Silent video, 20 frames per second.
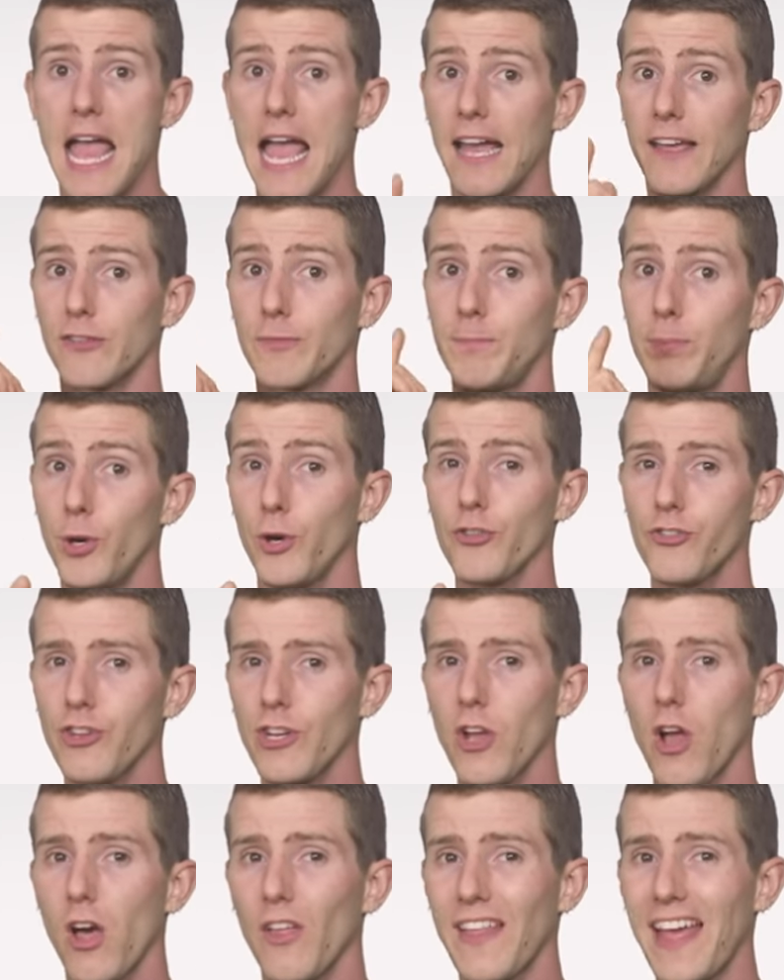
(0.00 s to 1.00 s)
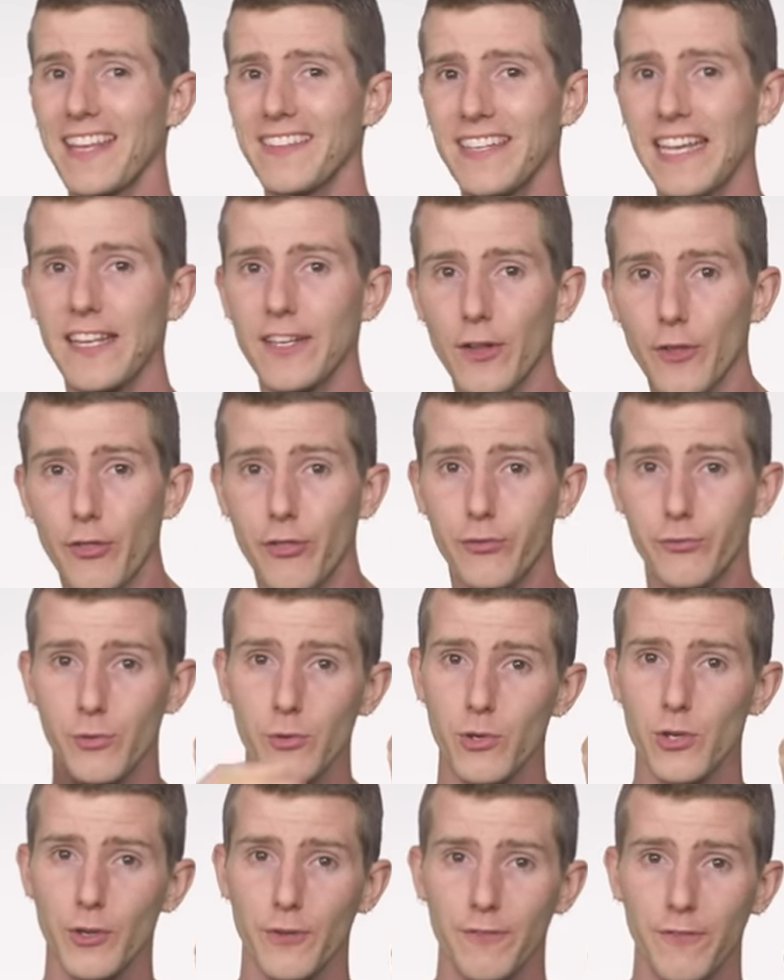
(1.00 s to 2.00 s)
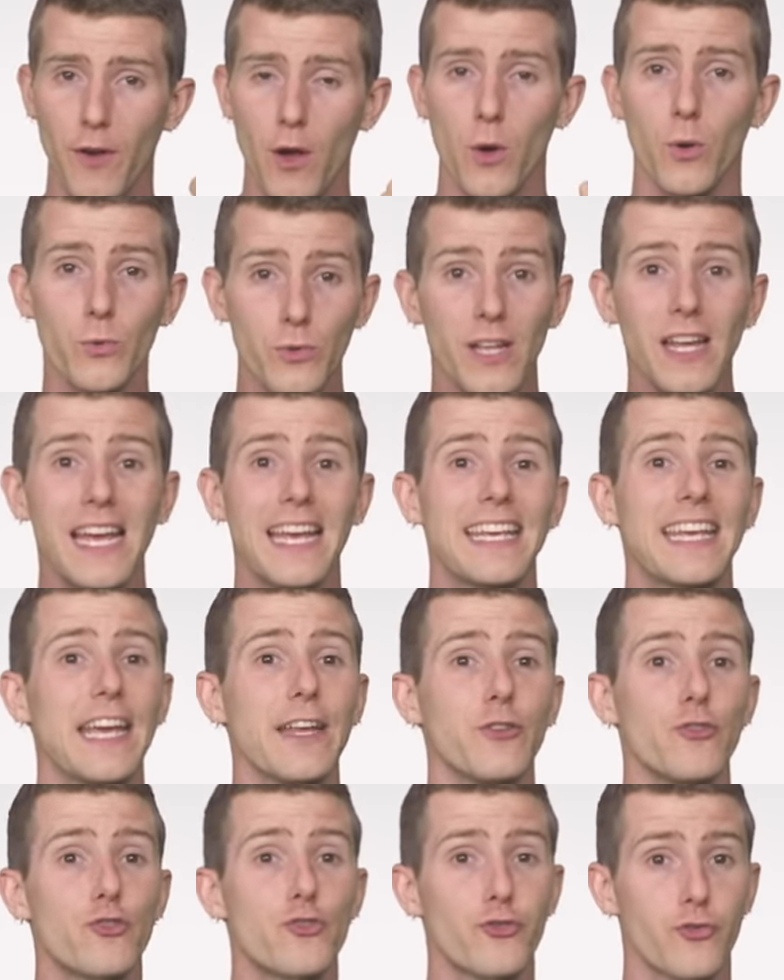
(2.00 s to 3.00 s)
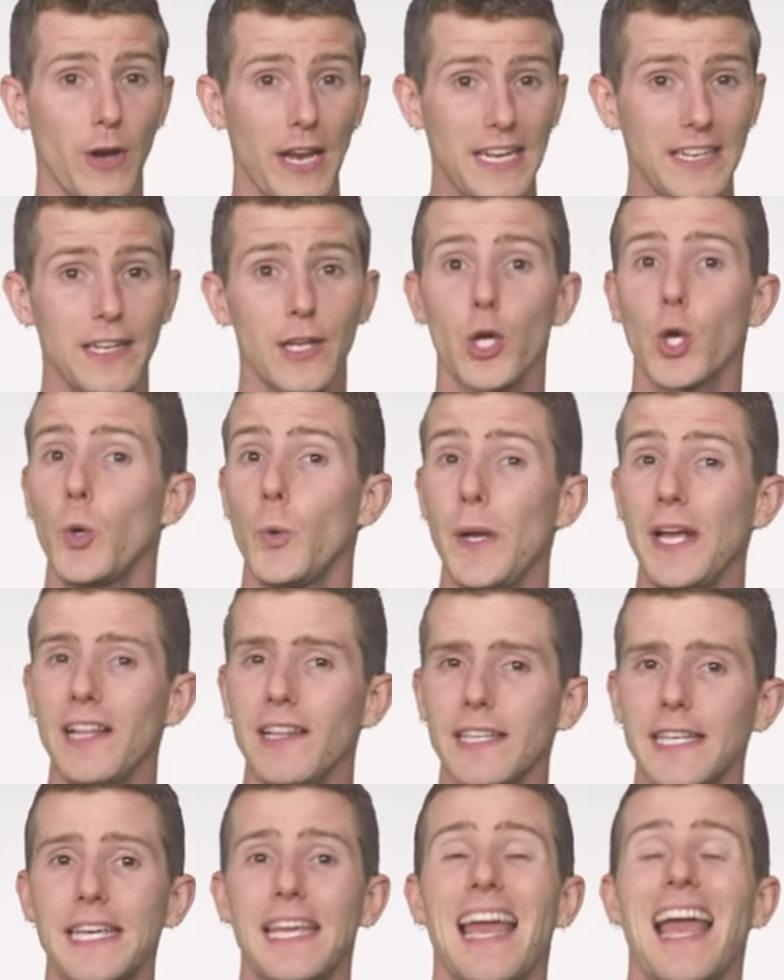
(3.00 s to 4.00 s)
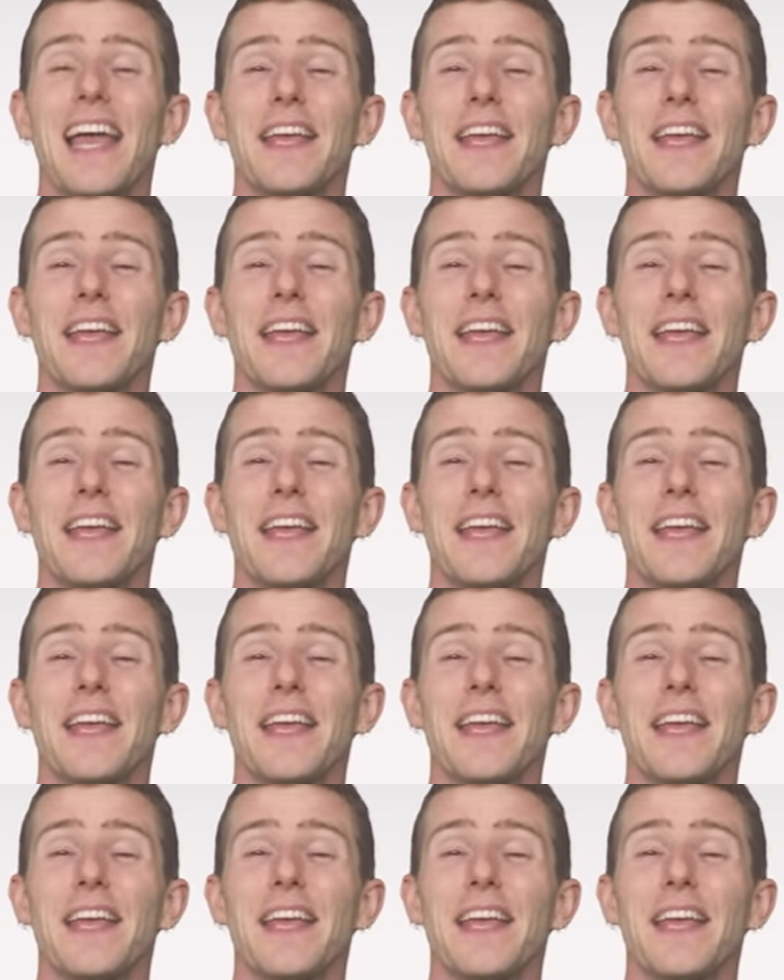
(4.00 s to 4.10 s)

as pushing all that data through your phone can drain it quickly,